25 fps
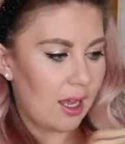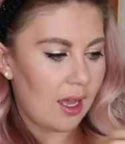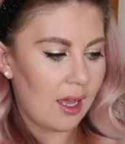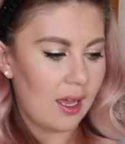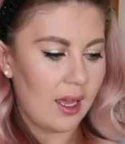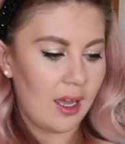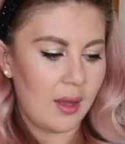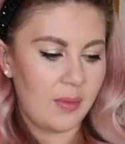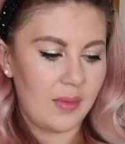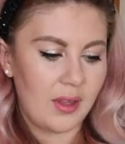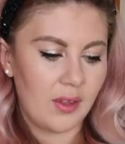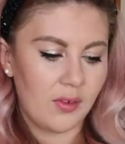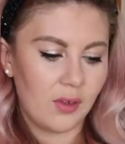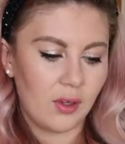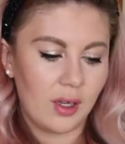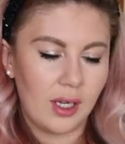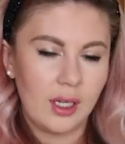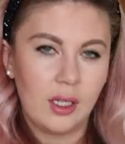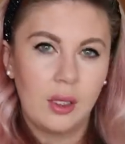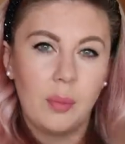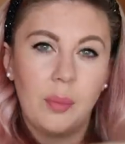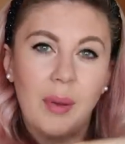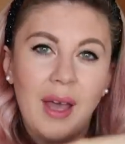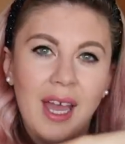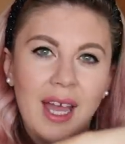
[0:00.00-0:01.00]
Um, they've got a
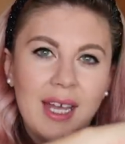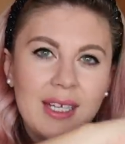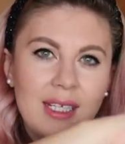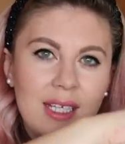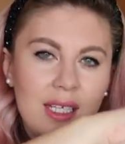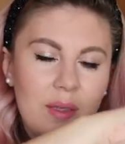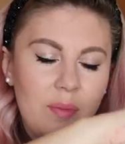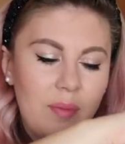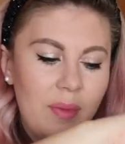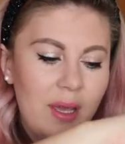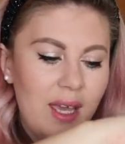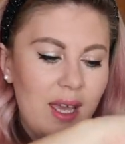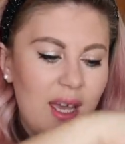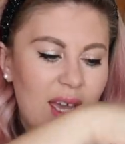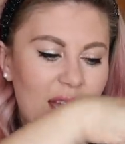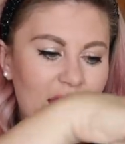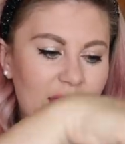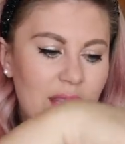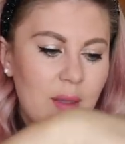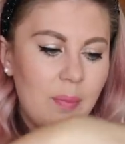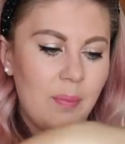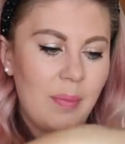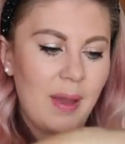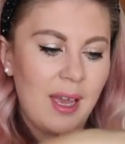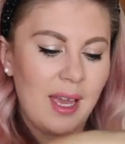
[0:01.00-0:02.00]
little padded bit
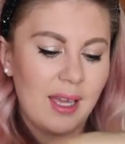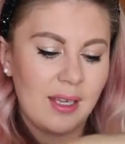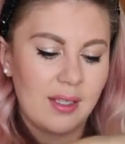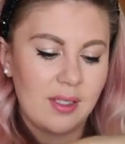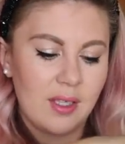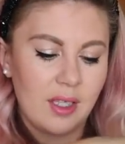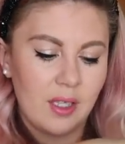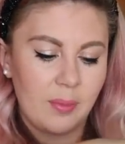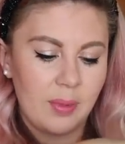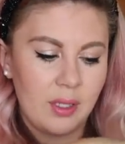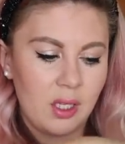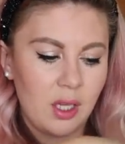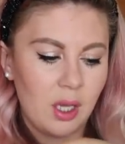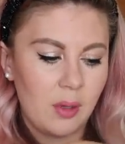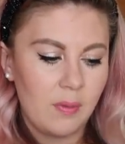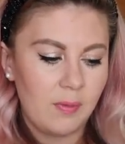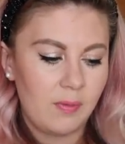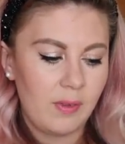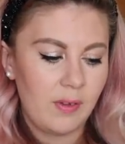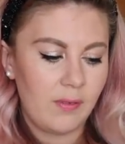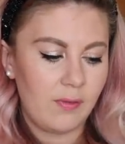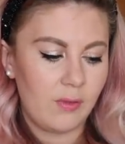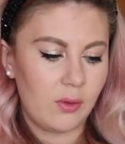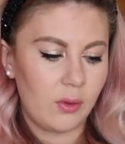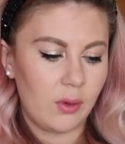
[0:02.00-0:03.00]
at the back, so they'll be
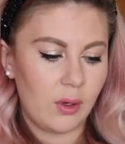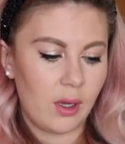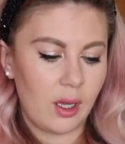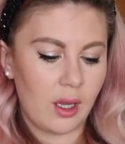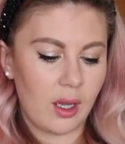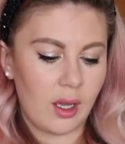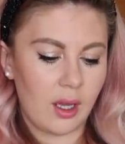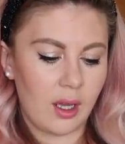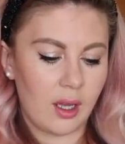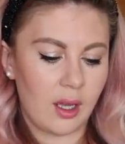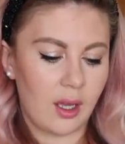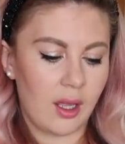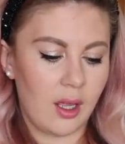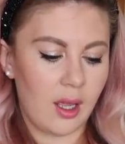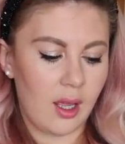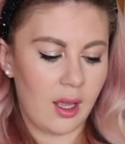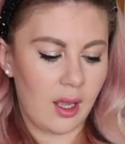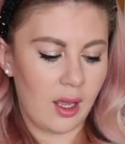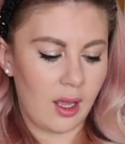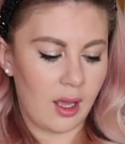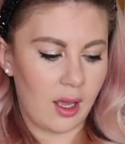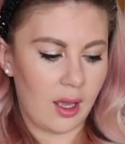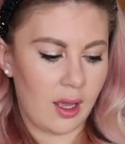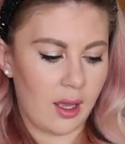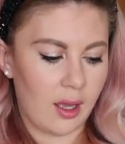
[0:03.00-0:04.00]
comfy for her.
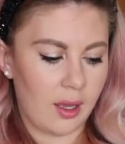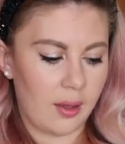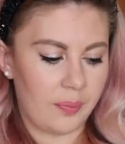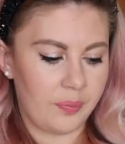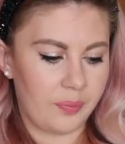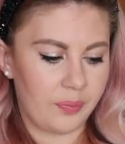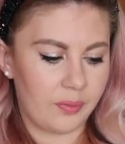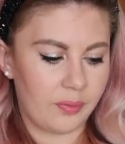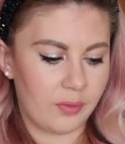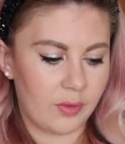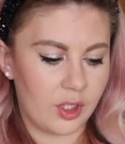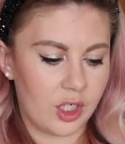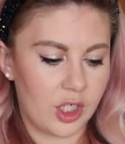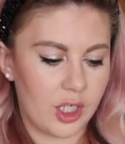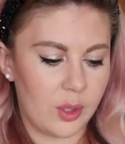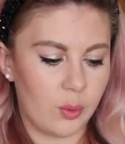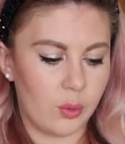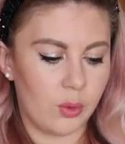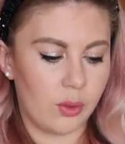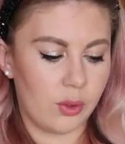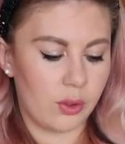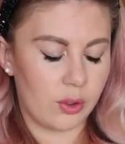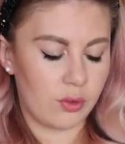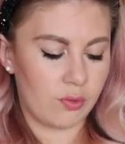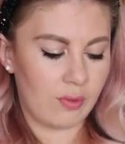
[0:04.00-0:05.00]
Um, she
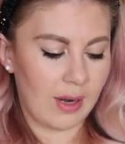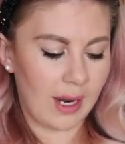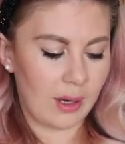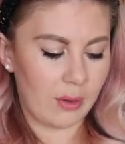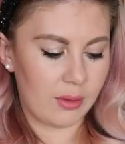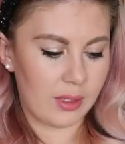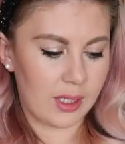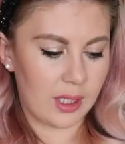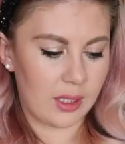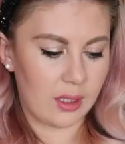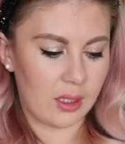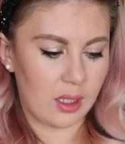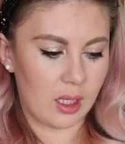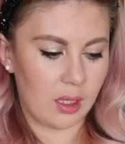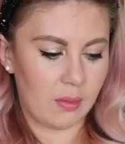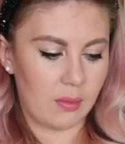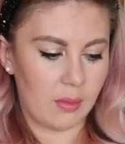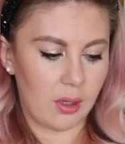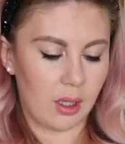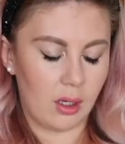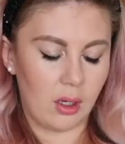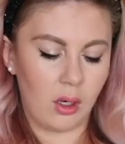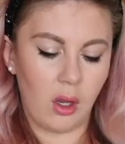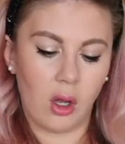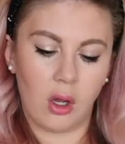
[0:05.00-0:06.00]
walked around in them
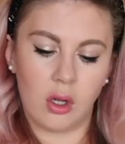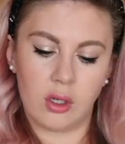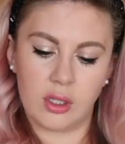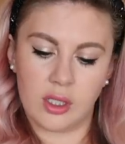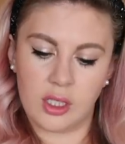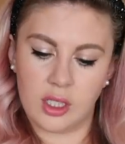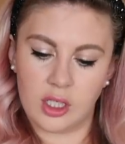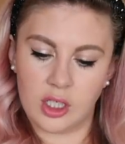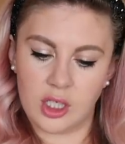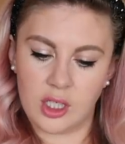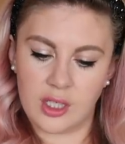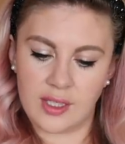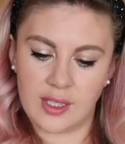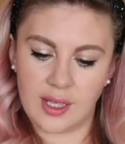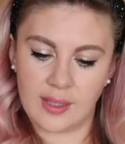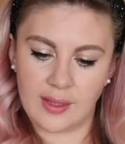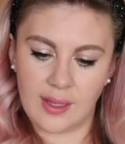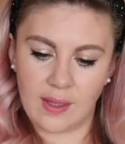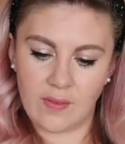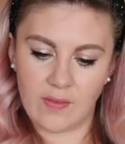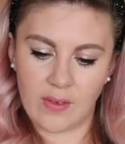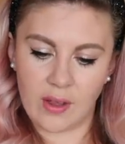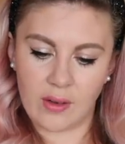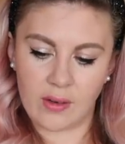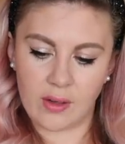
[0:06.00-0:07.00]
a lot, and she said
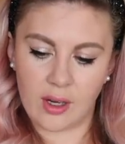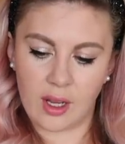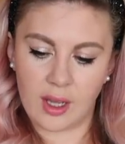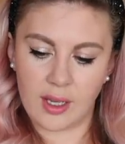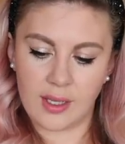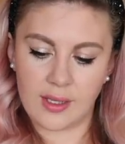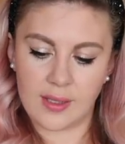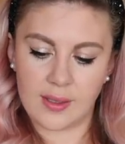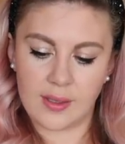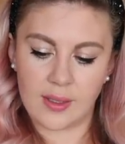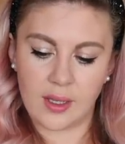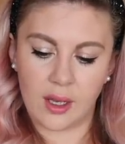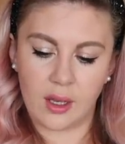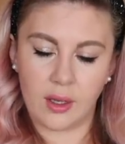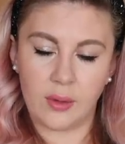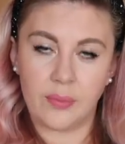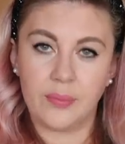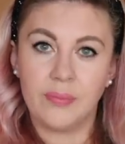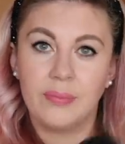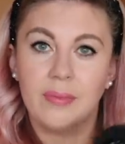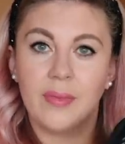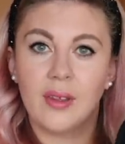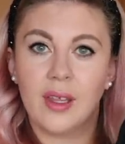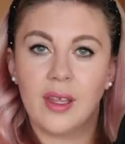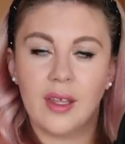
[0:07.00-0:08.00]
they felt nice. So
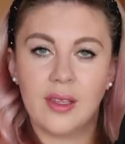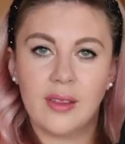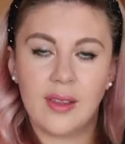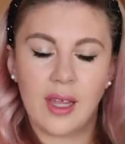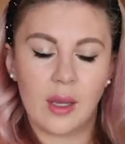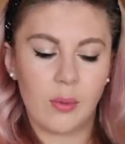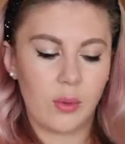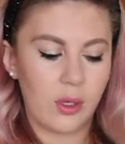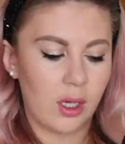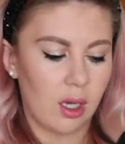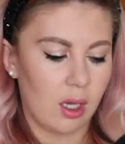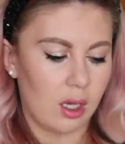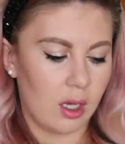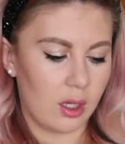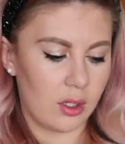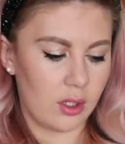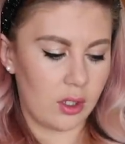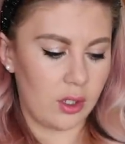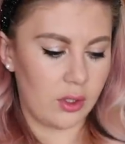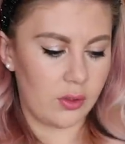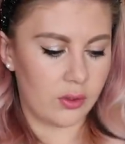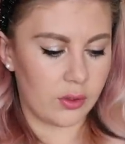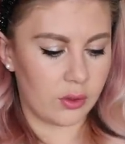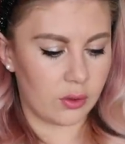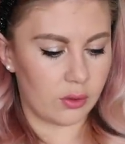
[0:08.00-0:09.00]
there we are,
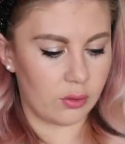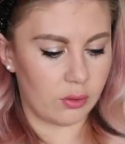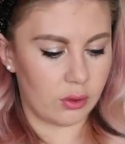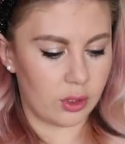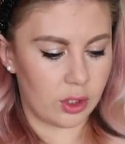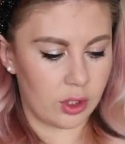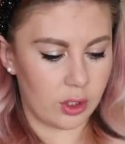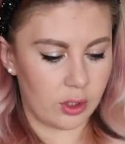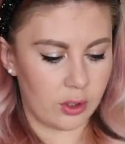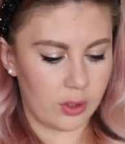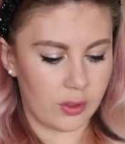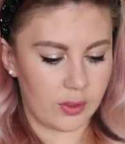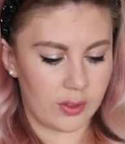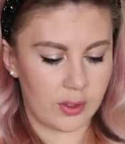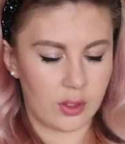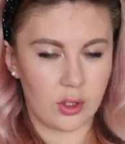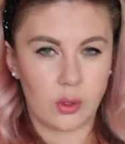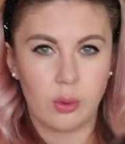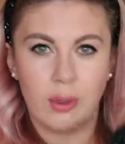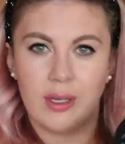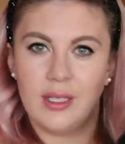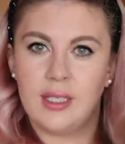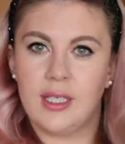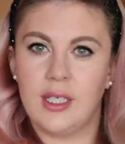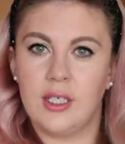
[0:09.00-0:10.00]
new school shoes,
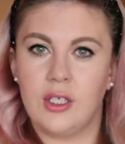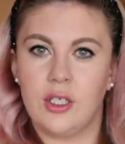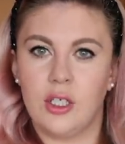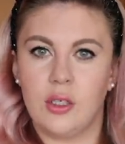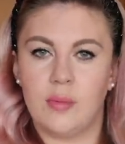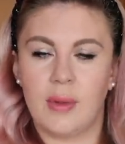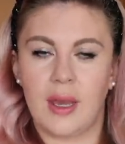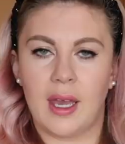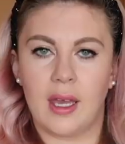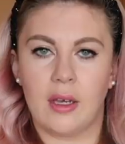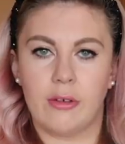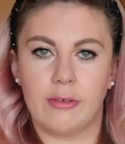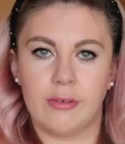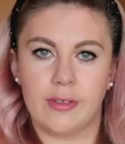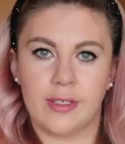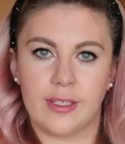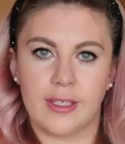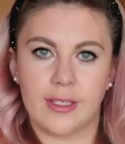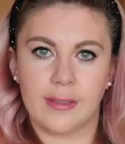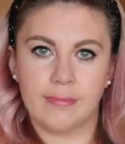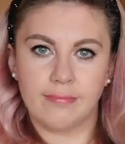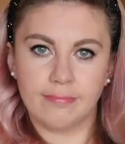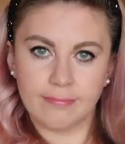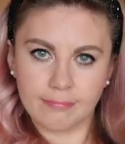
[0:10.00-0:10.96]
twenty-two pounds.